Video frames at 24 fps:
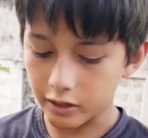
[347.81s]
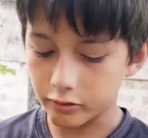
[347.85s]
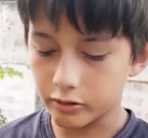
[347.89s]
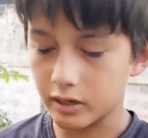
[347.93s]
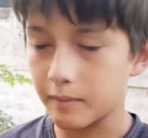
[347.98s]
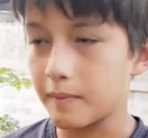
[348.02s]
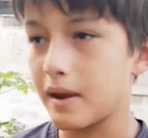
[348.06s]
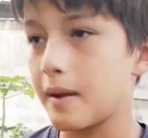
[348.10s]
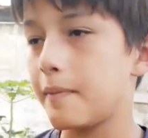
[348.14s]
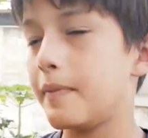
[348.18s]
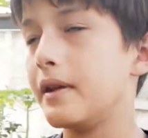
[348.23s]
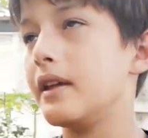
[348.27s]

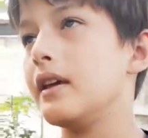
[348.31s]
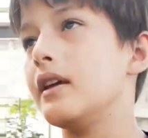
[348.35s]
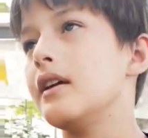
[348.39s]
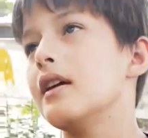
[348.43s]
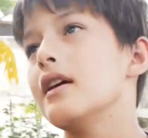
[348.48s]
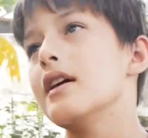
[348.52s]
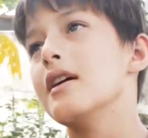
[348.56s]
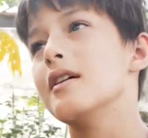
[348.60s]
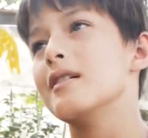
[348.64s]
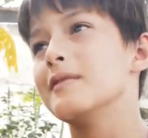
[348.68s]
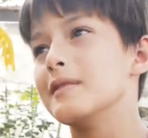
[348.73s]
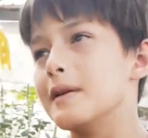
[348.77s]
country.
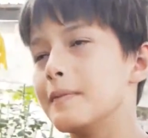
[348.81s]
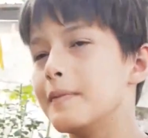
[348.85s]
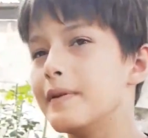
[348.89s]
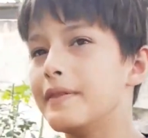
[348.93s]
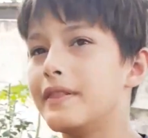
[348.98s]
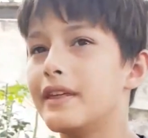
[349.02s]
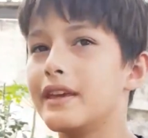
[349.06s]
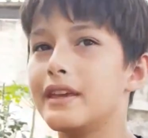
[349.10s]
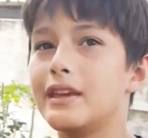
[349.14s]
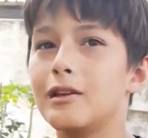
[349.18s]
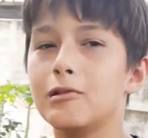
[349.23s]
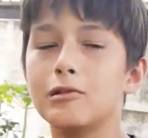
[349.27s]
Maybe
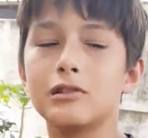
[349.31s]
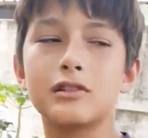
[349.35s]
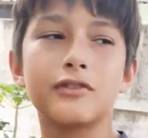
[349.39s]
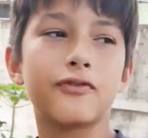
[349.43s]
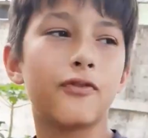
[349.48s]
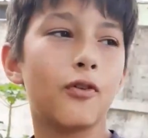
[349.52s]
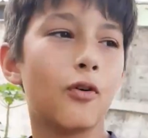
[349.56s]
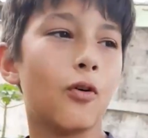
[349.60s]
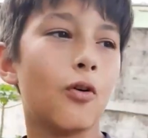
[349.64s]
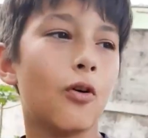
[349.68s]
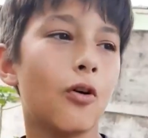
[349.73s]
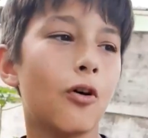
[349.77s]
they use
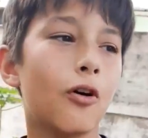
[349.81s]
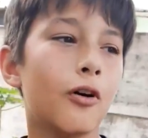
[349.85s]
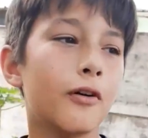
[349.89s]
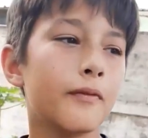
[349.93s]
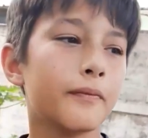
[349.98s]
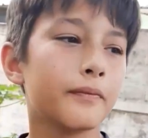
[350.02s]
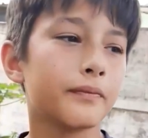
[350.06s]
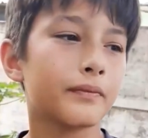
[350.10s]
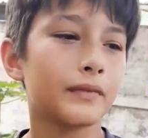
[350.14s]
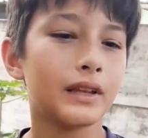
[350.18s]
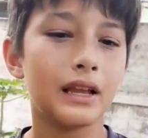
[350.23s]
for